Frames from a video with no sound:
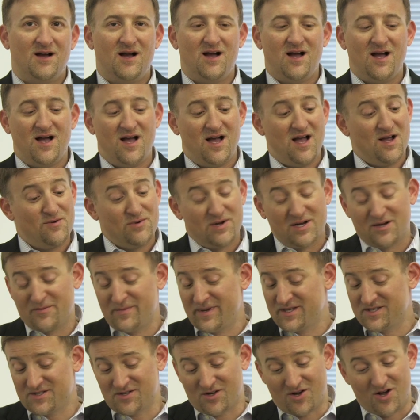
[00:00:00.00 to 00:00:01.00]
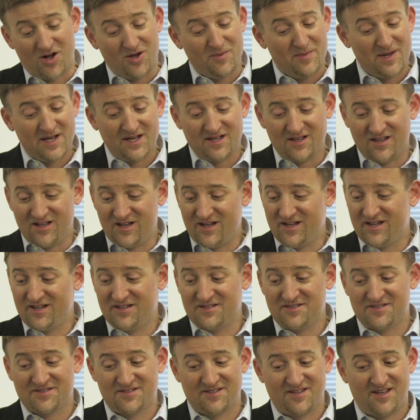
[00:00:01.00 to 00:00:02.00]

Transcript: I recommend to all my clients,